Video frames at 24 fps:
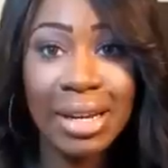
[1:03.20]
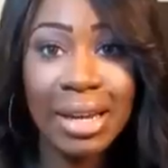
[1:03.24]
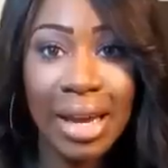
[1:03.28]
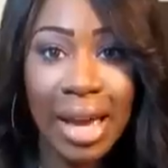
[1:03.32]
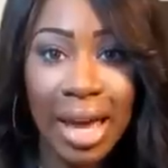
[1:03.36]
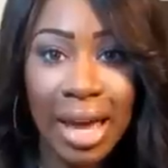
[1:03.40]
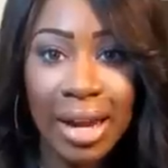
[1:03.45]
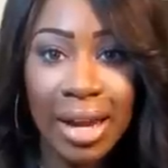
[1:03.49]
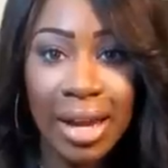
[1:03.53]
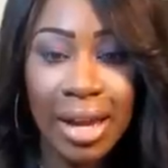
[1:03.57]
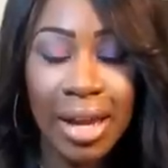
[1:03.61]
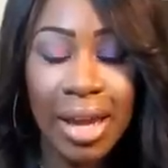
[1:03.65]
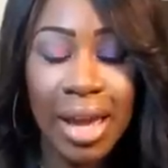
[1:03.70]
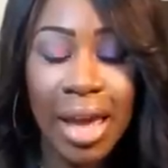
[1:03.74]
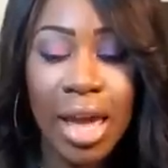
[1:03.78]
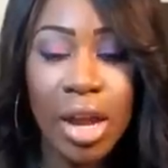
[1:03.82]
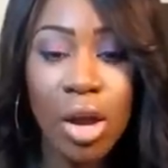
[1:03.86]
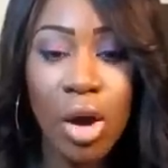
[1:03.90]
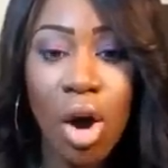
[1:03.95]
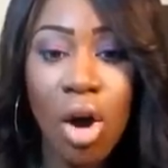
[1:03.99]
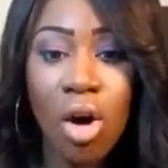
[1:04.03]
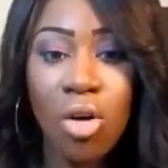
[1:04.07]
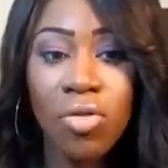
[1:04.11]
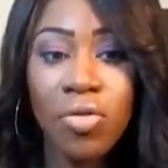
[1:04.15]
in getting,
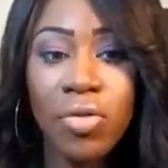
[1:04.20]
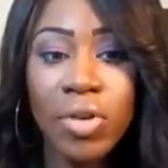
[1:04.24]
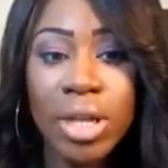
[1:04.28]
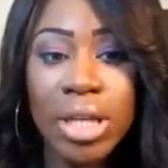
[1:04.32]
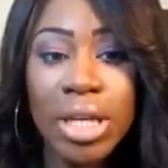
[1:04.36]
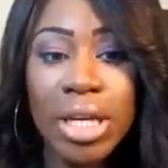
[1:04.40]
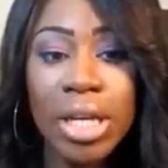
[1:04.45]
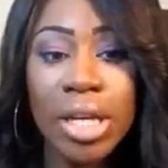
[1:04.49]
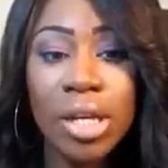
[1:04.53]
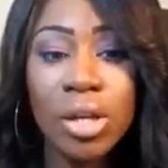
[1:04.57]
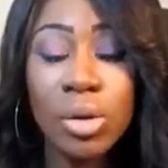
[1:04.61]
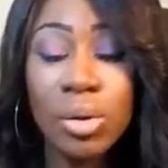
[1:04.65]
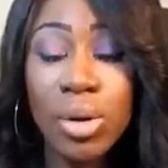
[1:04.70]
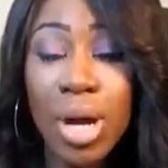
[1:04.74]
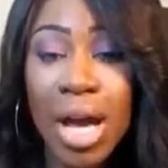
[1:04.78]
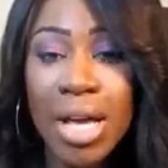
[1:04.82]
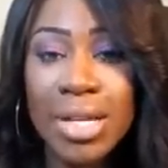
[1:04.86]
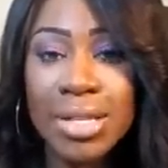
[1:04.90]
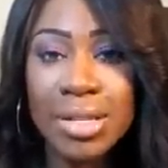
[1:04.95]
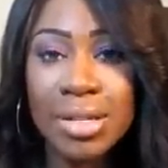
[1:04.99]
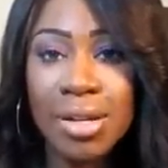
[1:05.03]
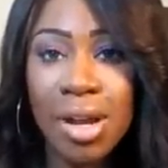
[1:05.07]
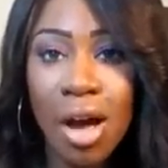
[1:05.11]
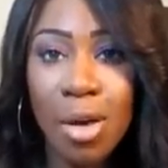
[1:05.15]
and hopefully you
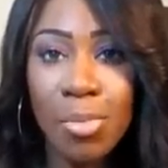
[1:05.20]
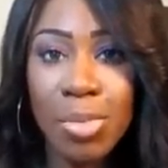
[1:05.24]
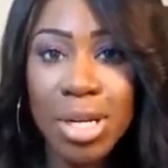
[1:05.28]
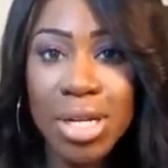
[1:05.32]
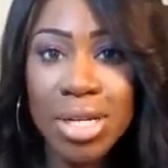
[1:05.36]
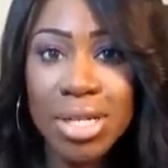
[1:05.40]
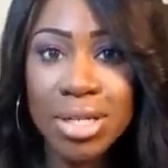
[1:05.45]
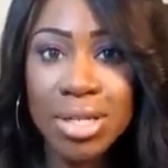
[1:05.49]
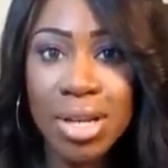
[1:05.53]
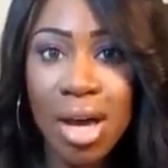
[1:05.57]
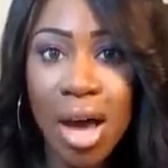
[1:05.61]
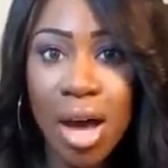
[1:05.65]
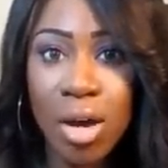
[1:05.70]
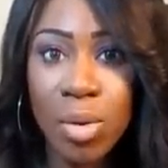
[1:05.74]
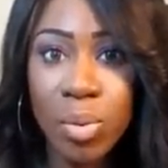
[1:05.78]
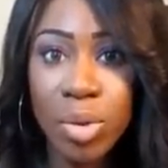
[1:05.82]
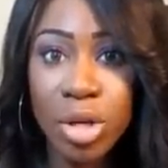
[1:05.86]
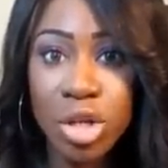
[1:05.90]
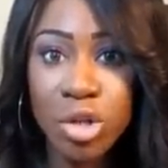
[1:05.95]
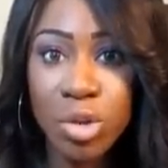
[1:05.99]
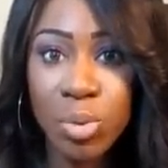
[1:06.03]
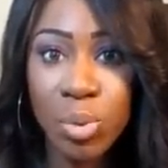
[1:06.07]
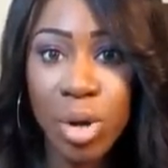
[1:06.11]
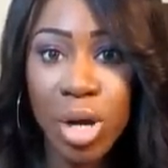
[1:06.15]
guys can help me decide
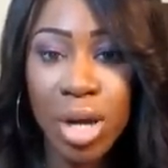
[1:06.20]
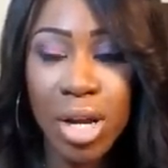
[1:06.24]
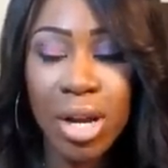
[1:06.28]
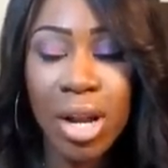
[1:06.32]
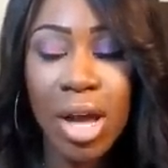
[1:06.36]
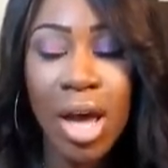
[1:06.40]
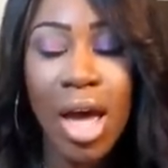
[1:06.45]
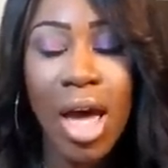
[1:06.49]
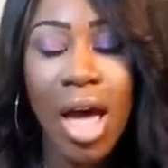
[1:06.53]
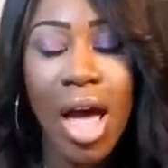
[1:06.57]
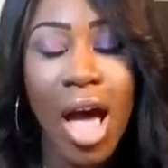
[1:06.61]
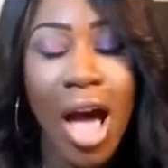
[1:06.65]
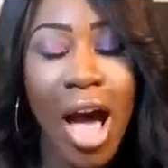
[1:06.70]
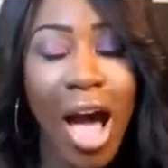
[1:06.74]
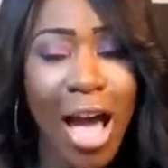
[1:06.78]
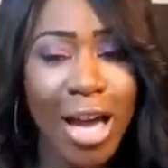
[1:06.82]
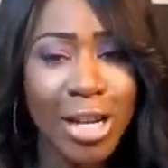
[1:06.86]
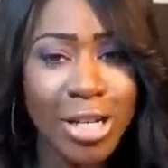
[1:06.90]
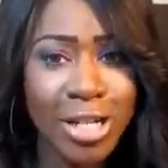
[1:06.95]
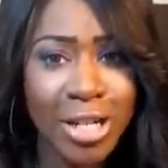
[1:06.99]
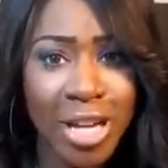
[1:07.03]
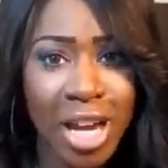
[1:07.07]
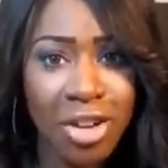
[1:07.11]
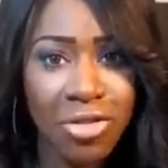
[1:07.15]
which one
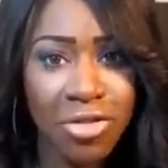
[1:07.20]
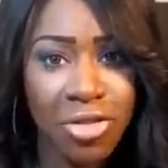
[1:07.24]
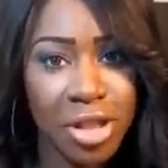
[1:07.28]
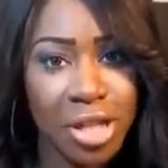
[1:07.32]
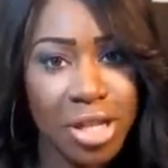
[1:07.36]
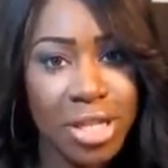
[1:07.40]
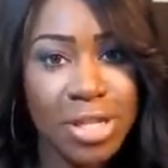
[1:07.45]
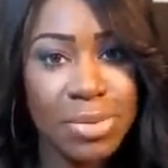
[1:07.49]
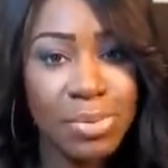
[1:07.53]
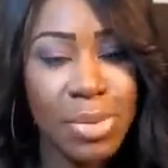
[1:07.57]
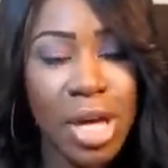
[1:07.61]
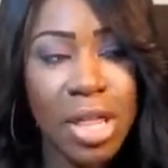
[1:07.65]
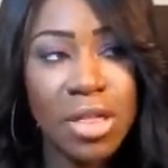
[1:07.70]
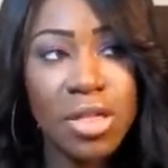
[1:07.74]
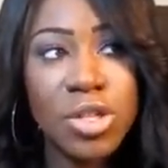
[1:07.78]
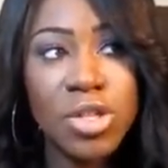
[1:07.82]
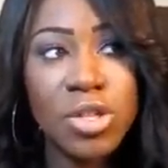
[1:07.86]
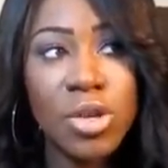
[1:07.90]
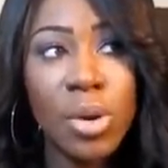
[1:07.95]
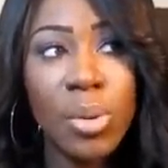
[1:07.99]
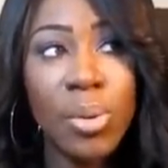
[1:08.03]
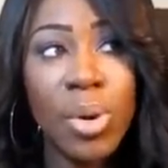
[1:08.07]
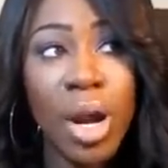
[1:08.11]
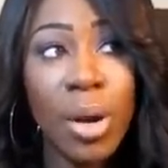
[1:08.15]
I should get for this month.
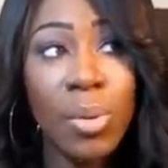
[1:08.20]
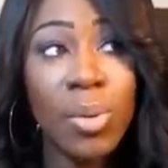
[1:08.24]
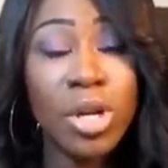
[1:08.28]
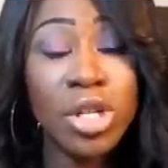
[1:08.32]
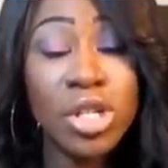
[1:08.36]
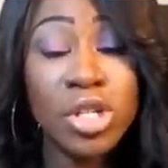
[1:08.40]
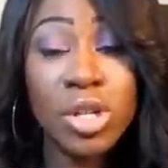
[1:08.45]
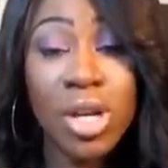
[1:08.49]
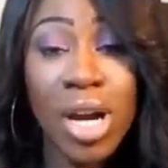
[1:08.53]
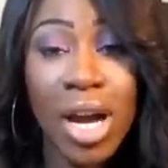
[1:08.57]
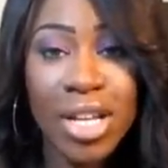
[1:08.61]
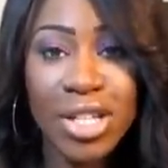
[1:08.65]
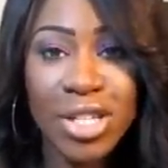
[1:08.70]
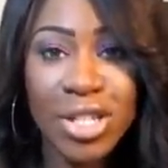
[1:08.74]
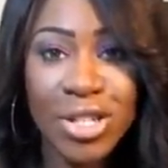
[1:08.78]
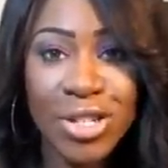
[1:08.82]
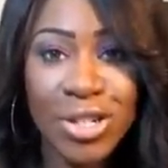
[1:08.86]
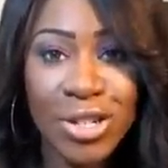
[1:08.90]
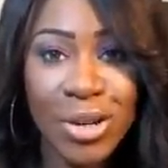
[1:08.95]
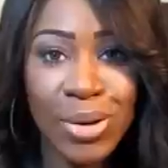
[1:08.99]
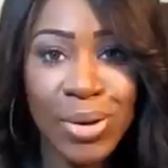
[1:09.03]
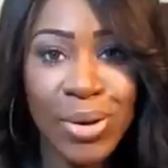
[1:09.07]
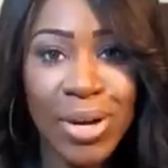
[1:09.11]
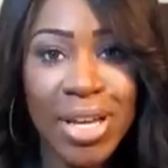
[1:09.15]
So what I want you guys to
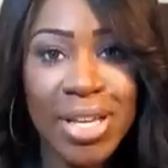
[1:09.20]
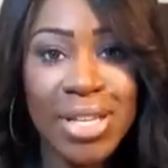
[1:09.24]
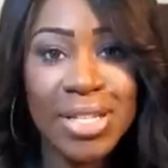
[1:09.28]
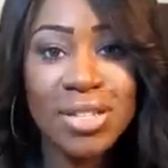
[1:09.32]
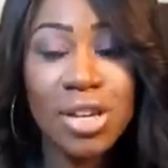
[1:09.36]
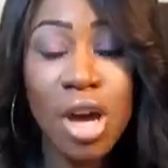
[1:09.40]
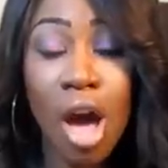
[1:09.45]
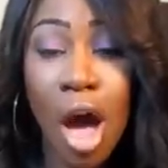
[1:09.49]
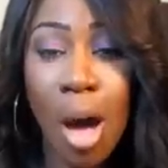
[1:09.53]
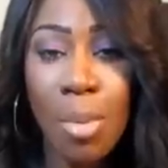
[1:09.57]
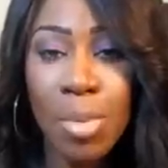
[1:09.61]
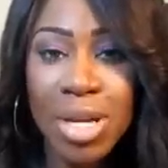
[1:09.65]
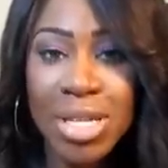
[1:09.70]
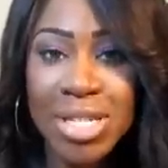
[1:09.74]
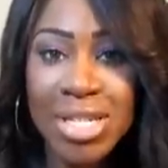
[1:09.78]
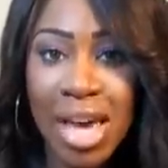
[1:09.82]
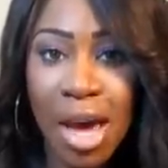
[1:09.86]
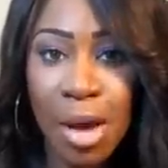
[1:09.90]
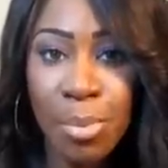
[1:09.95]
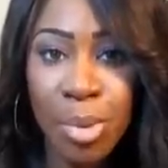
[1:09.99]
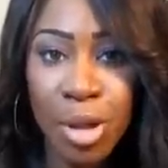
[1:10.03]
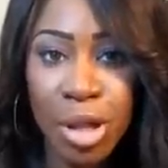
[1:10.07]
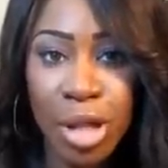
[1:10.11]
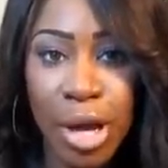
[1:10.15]
do is comment
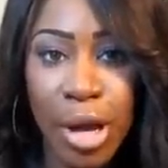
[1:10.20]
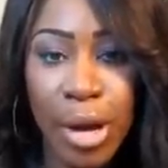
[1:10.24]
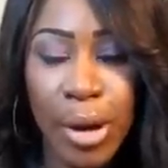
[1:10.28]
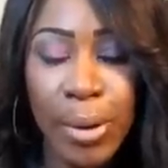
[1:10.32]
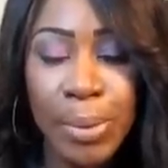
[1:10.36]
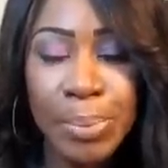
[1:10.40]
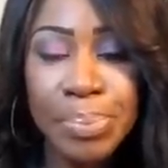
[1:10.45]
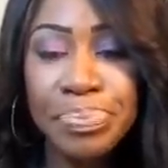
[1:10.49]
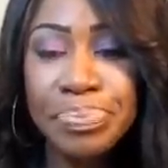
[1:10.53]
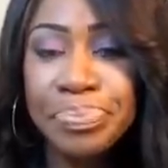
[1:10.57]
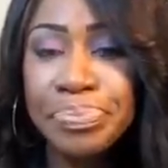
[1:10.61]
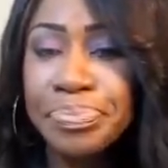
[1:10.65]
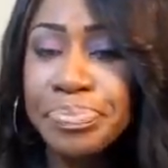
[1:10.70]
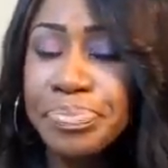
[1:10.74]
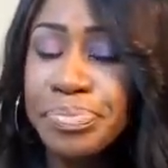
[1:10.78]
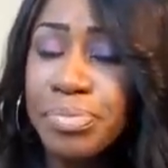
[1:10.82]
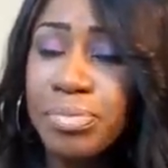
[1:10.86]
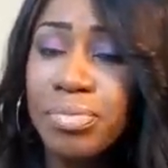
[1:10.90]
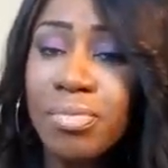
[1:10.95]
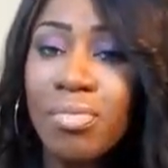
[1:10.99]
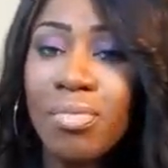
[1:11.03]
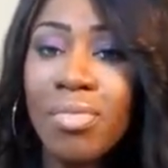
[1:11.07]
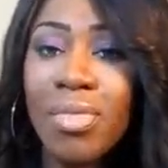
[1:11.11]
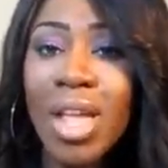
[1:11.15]
down below
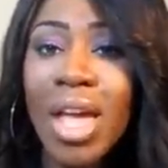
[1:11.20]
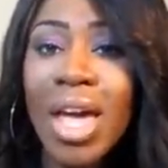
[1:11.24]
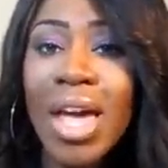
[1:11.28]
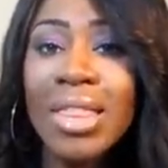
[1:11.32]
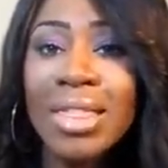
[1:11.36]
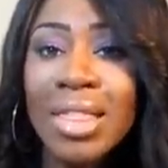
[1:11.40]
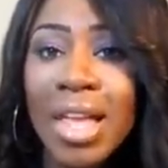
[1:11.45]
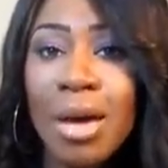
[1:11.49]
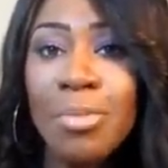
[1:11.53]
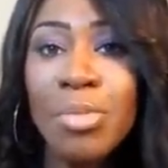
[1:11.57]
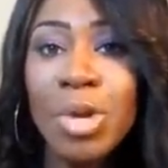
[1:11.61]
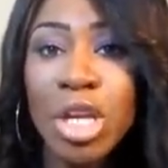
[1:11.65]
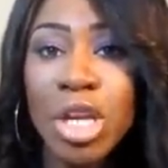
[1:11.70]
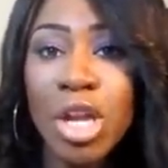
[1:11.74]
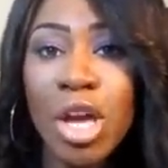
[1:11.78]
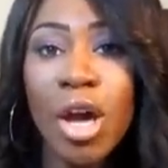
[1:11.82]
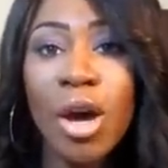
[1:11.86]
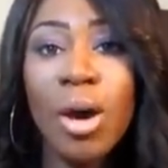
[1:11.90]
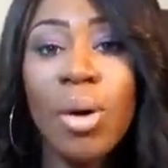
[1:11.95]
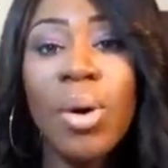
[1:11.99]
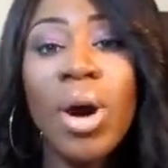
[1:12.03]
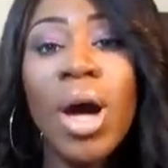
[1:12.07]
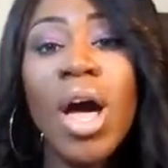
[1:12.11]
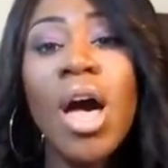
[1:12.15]
and let me
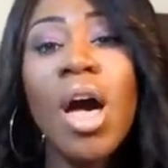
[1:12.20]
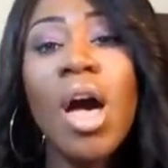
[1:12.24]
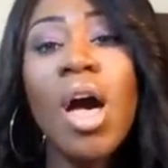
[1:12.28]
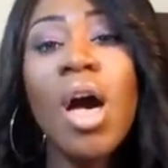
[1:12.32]
know